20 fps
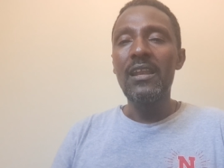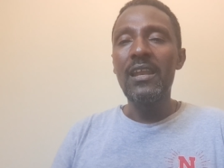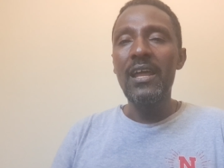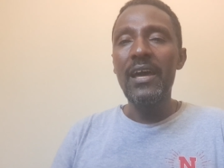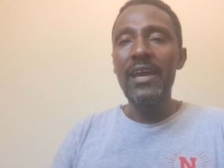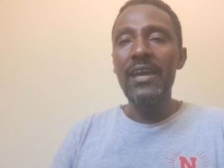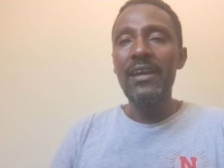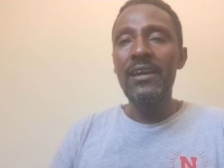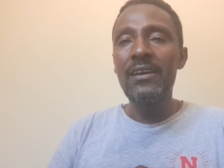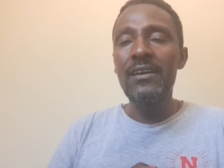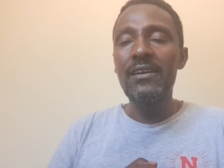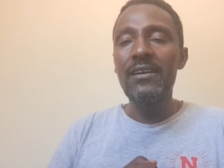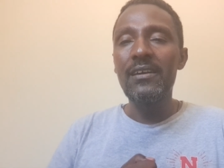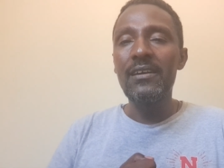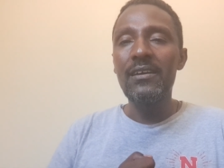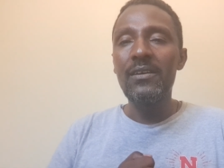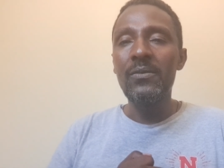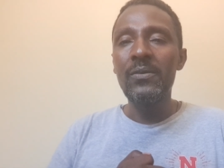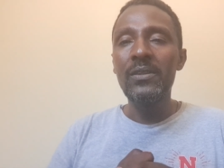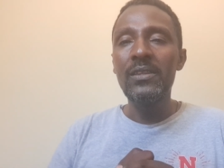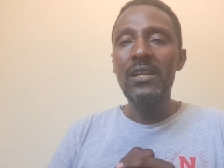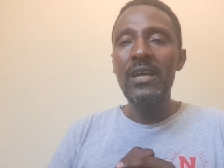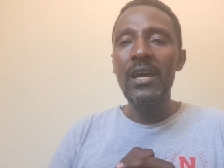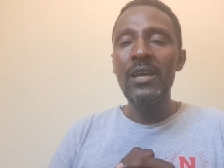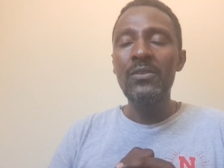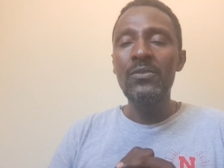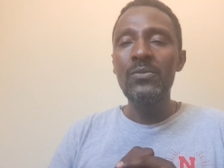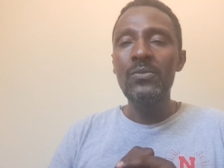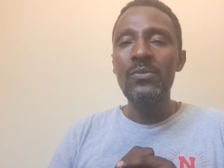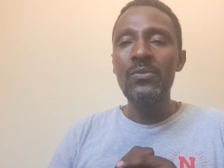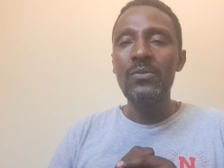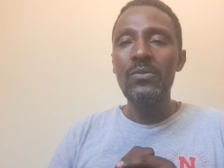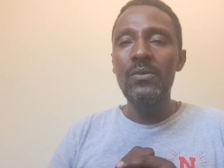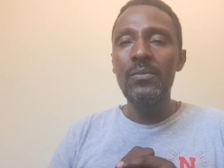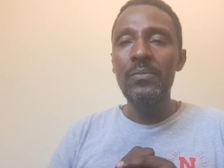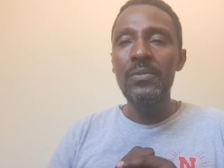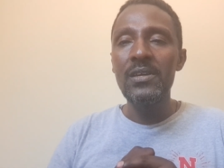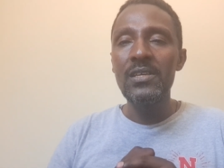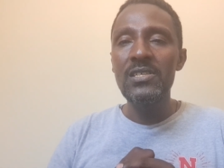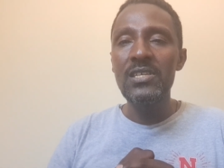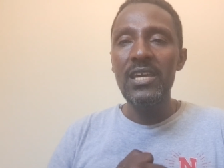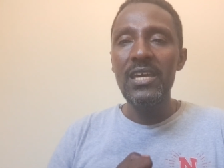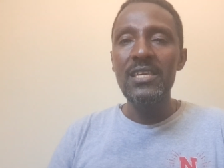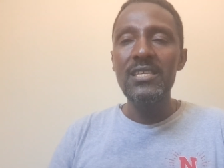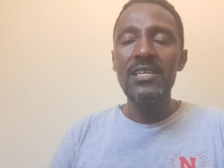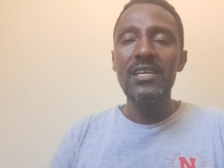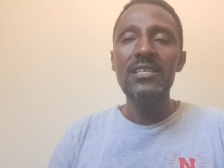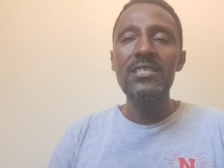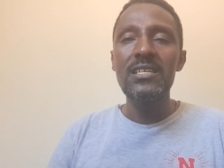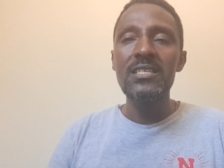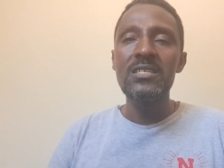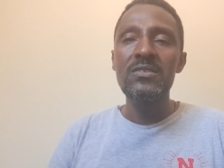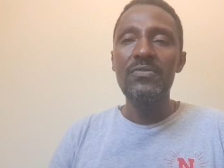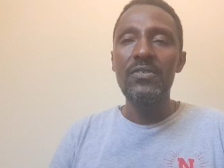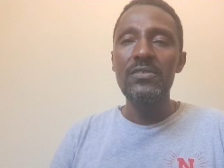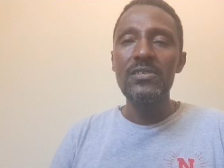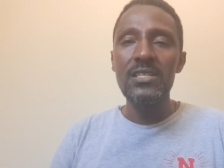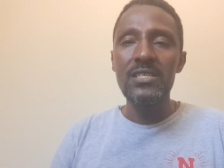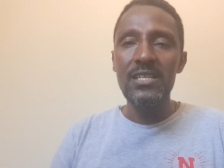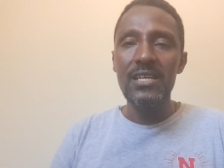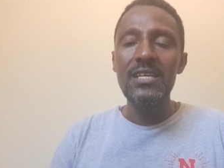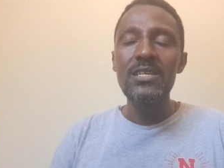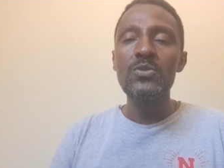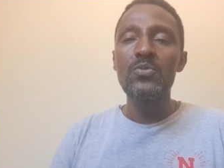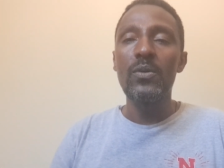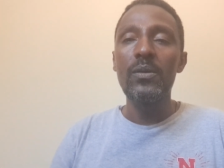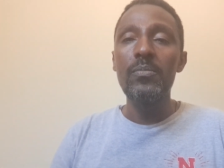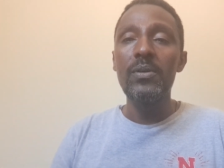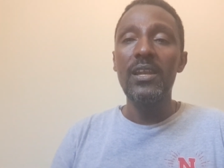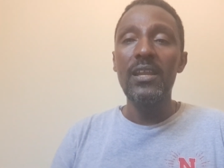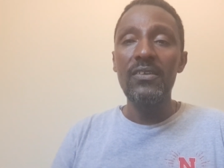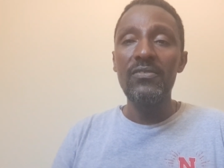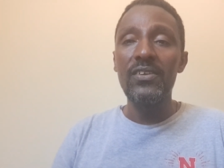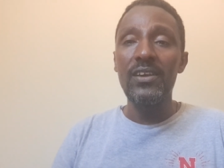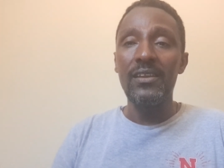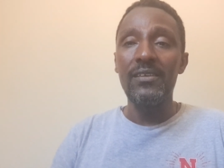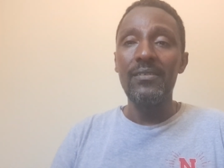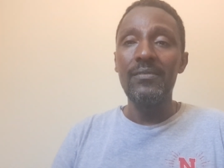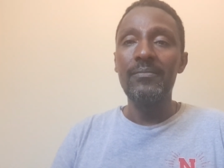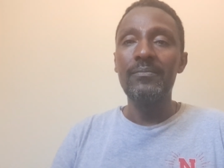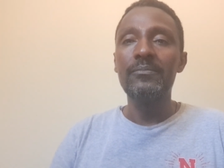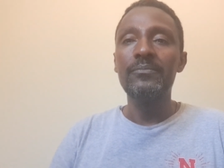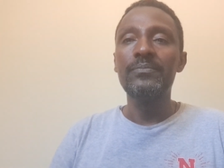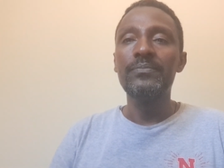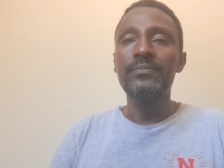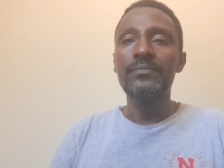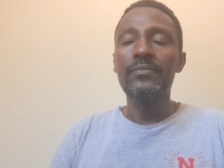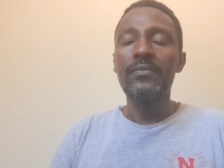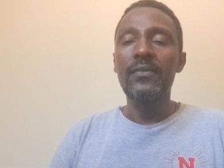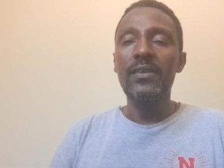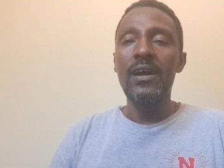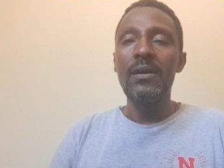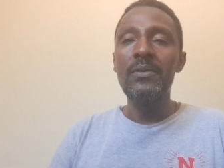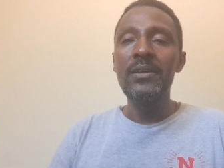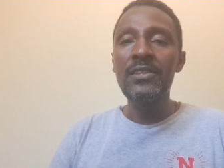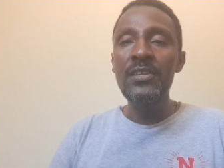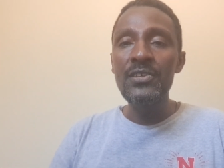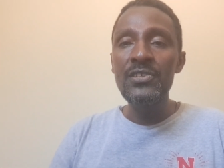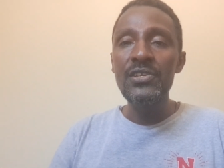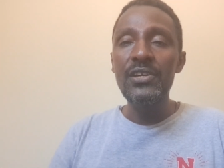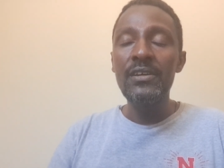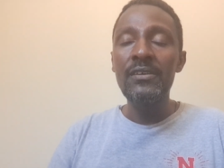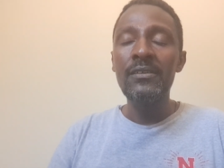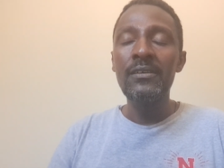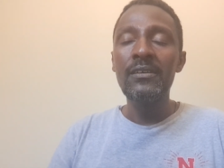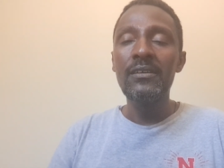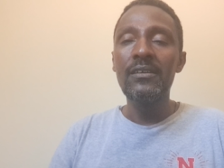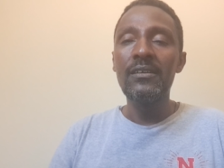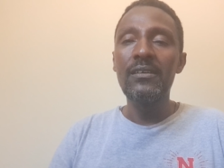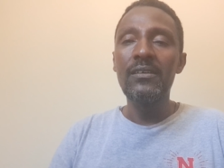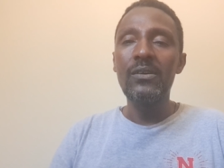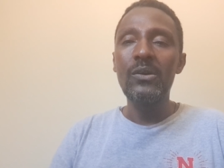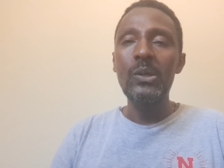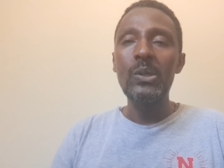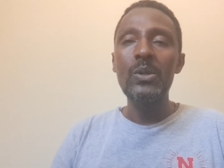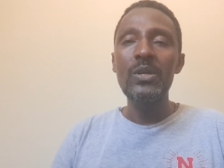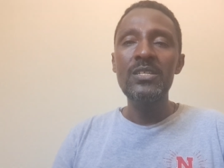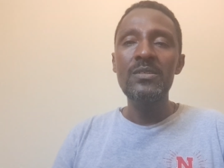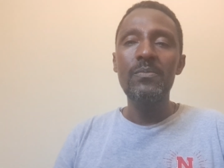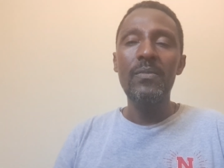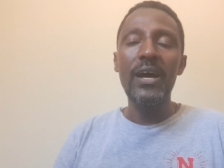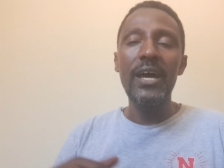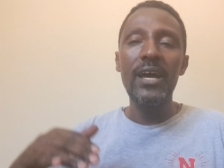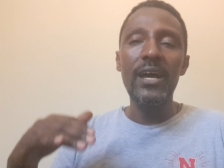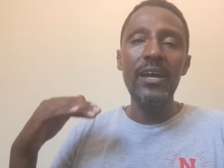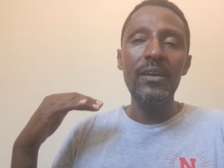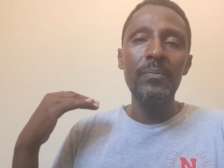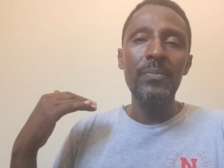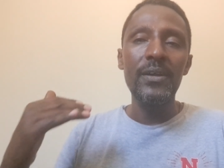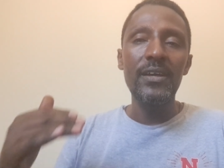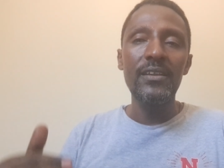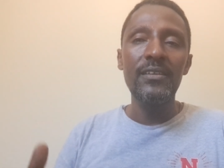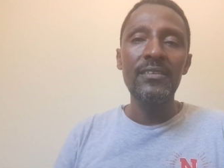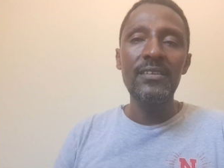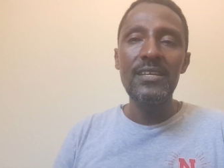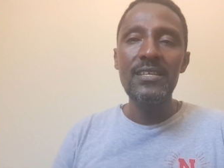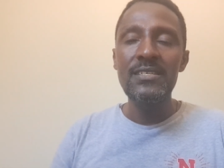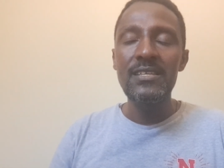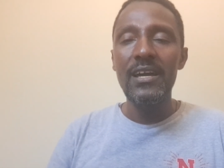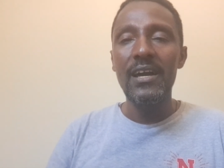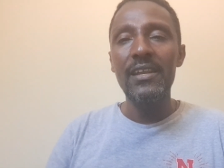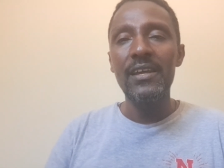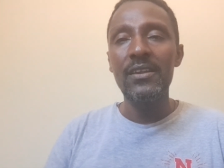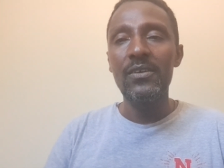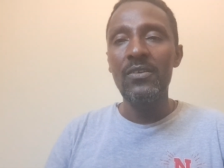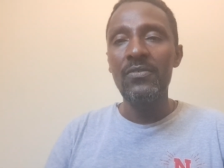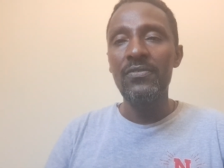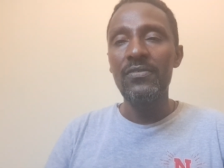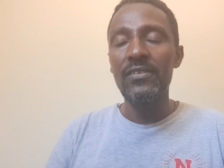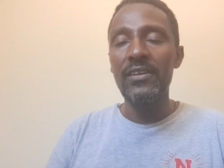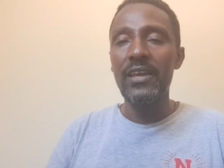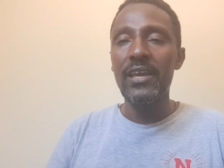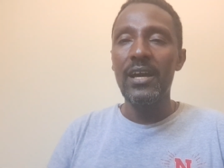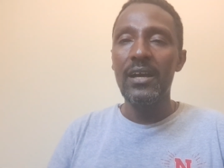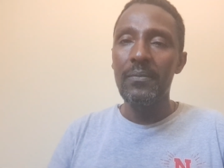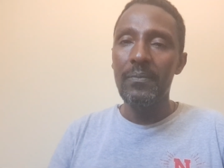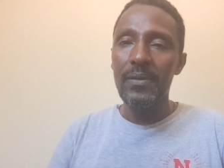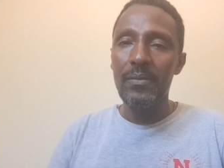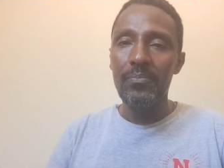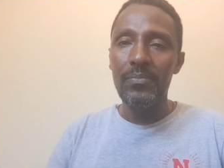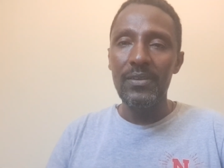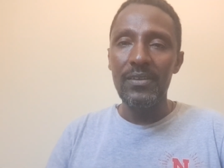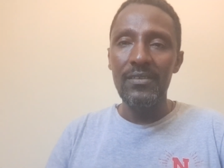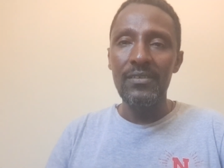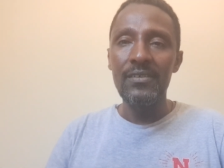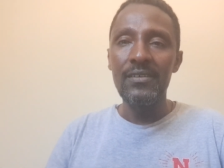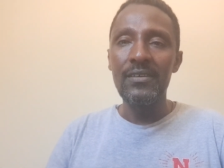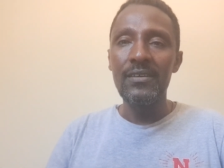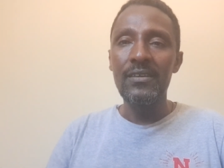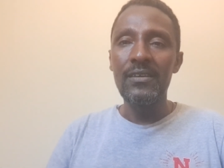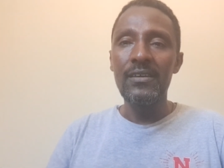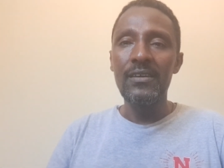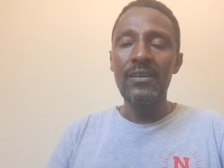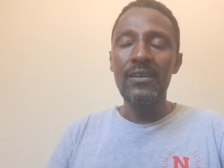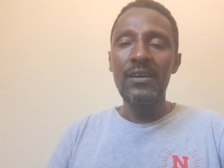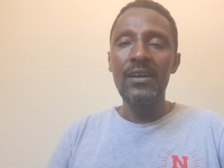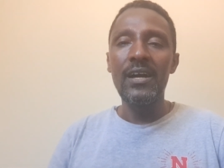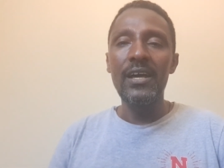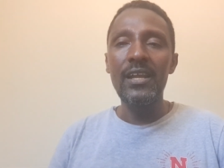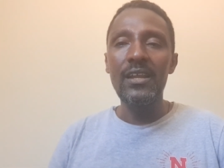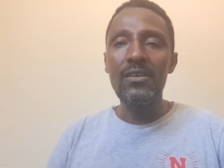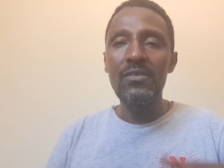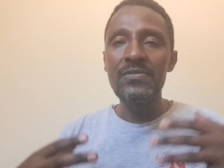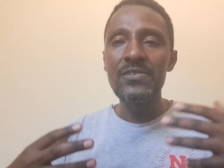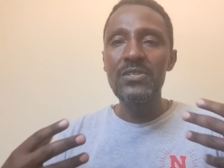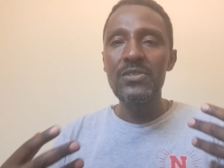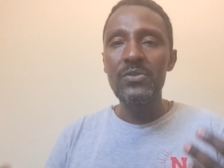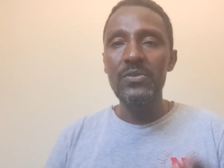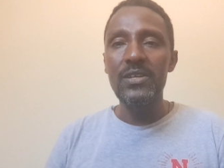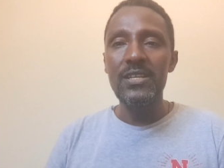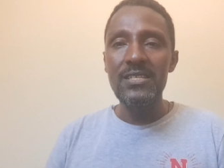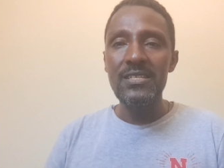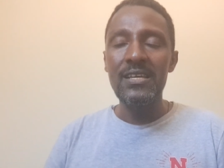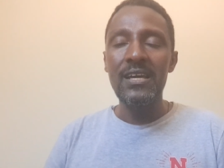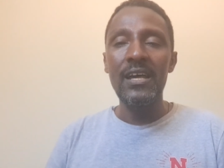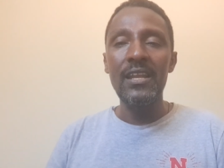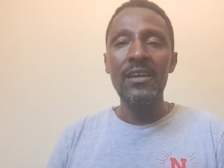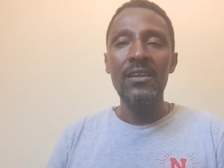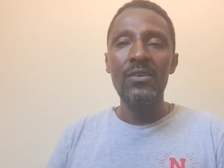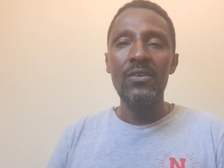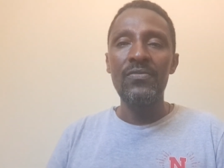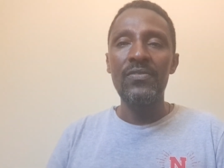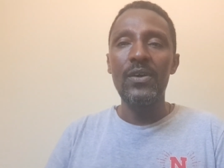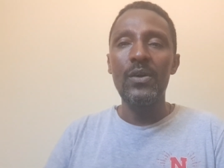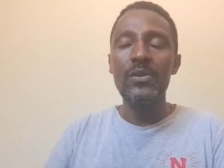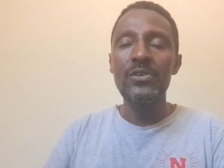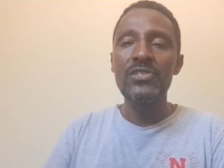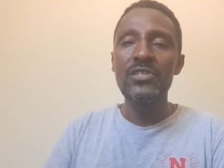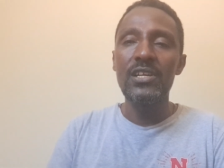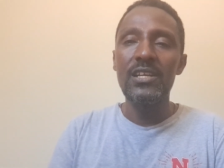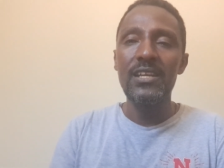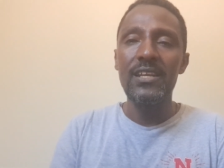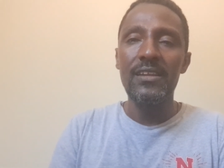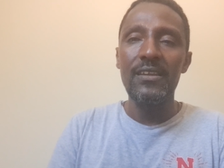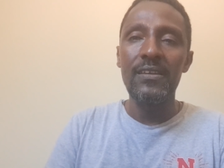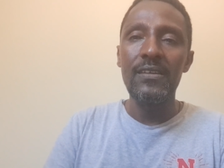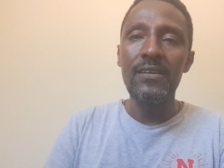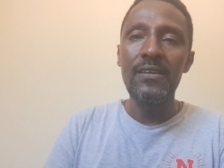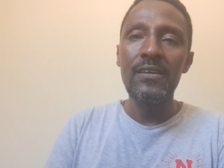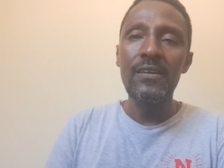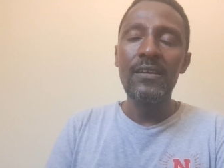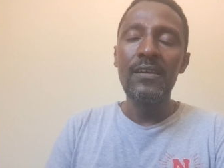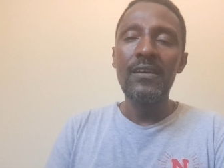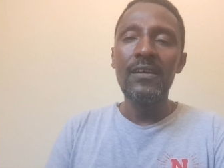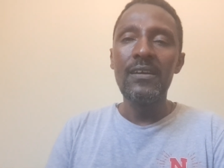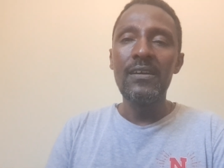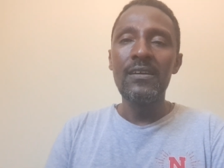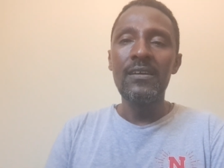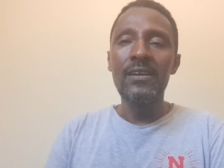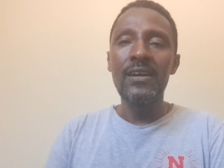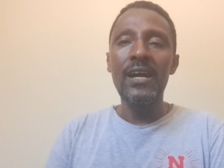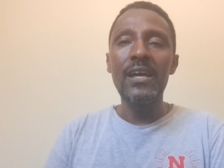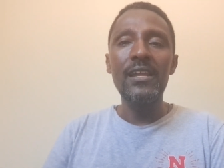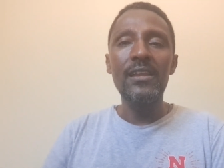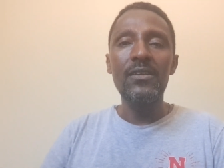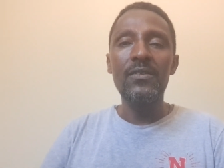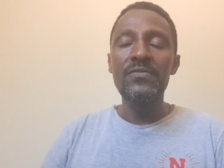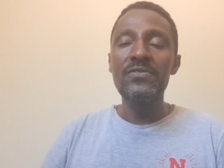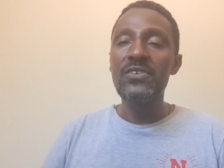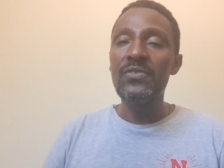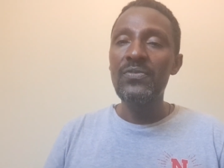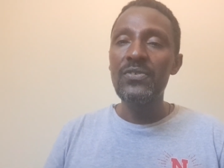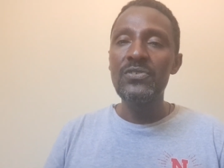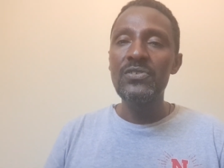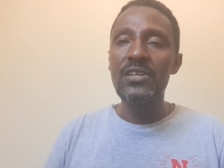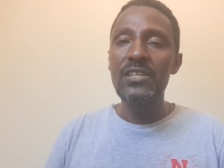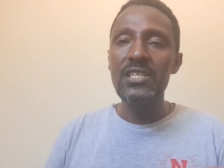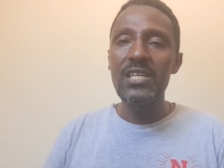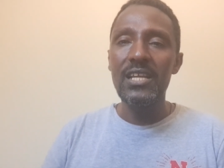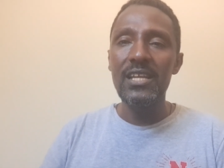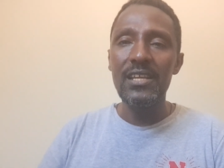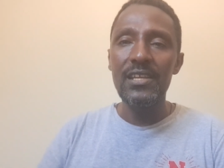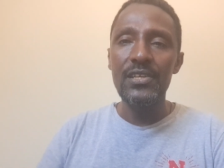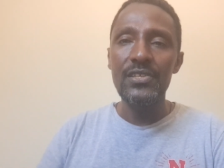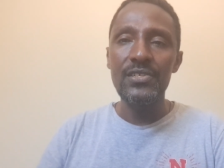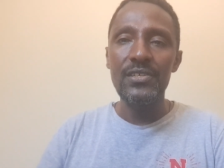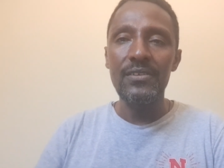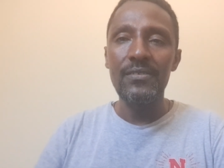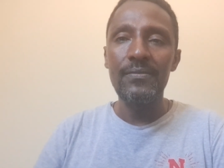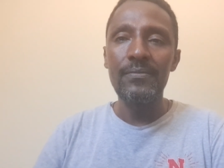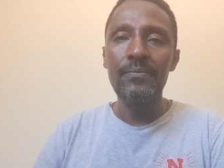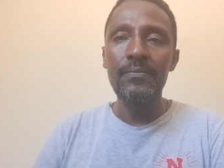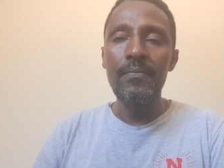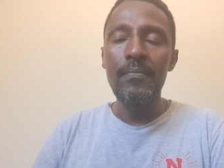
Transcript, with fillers: like, we try to be change agents for the things we believe in. I'm a teacher, always my high priority is career of the young people, career of students, career of our children, career of the future generation.